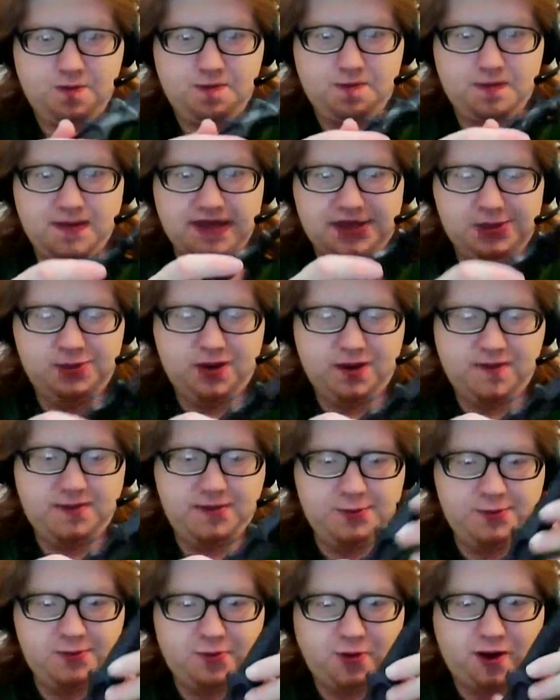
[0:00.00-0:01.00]
This
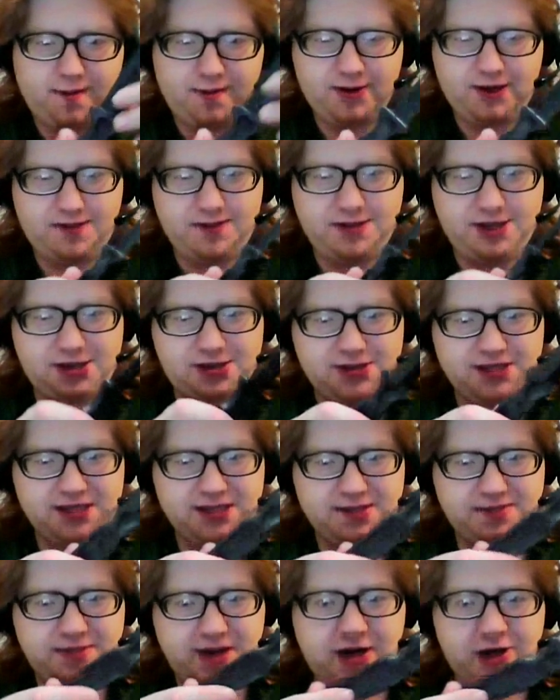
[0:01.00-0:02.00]
weapon would primarily be used
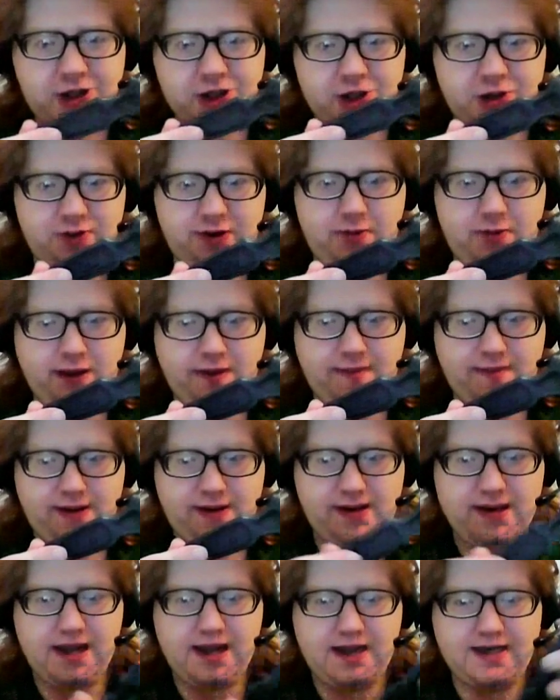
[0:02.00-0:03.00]
as a puncturing weapon,
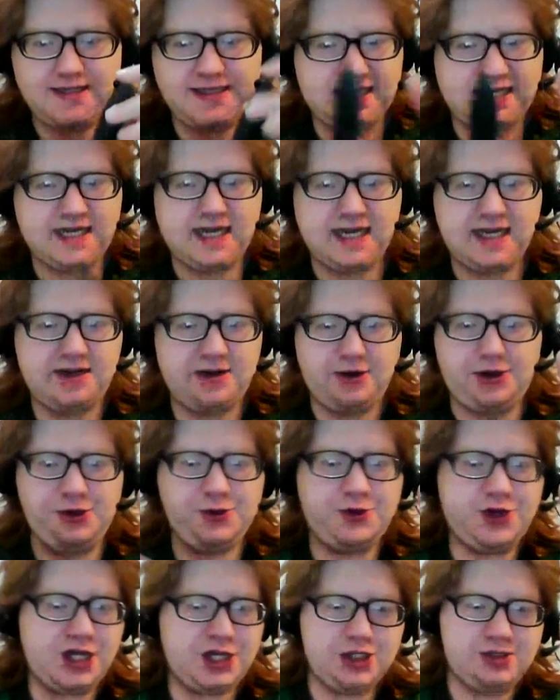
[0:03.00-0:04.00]
not as a cutter.
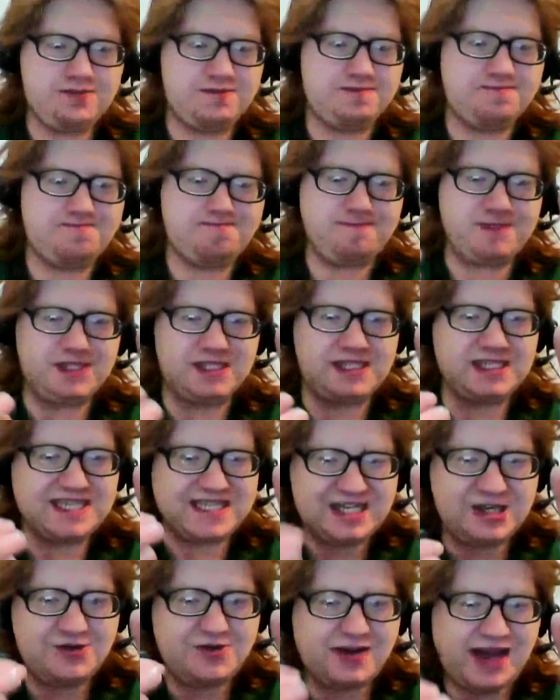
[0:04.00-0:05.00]

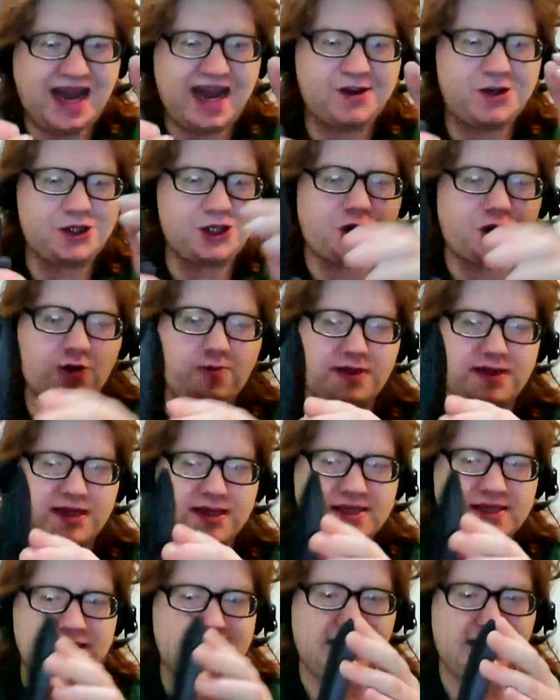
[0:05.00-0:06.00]
You can't sharpen
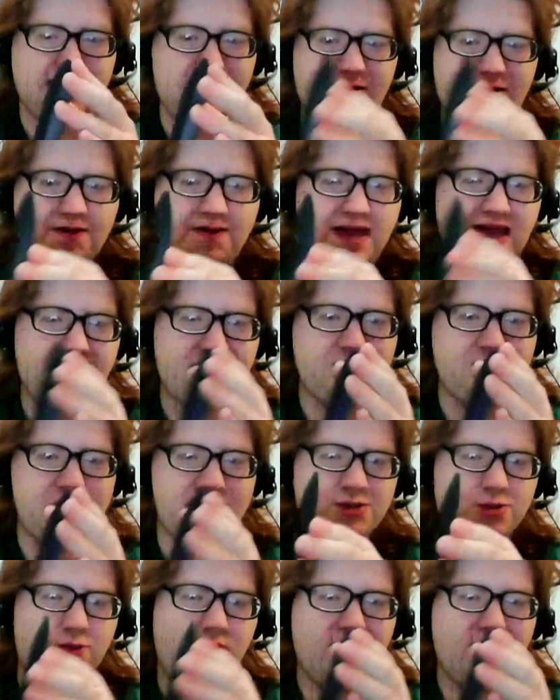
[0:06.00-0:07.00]
this thing on the
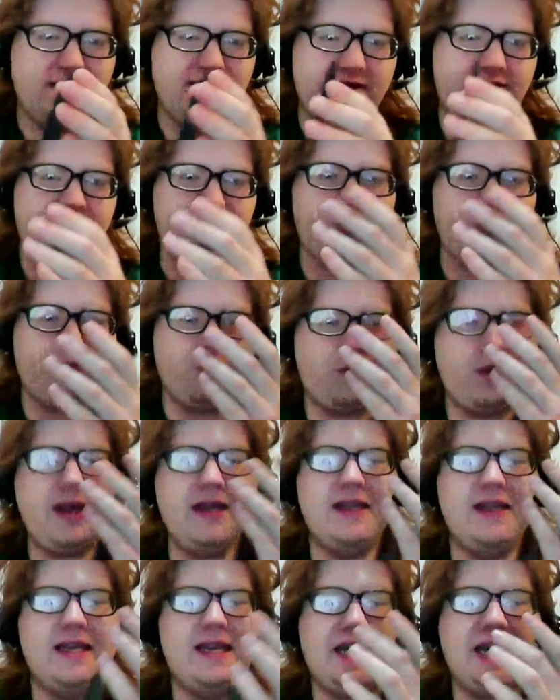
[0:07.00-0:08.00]
edges well enough to
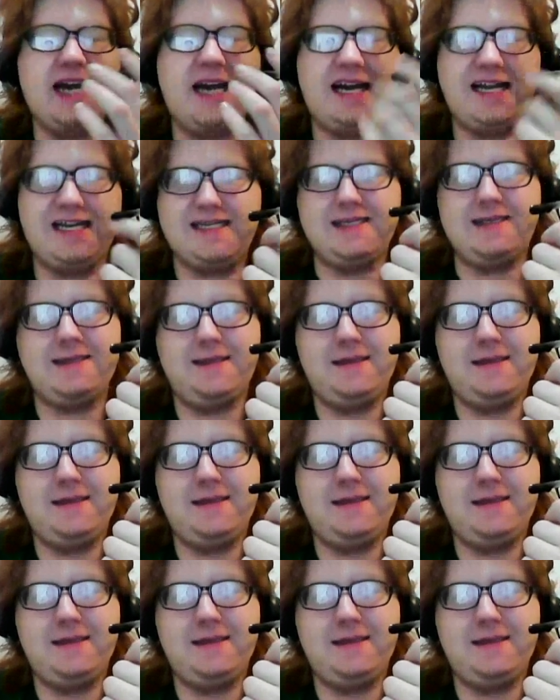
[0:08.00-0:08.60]
really cut.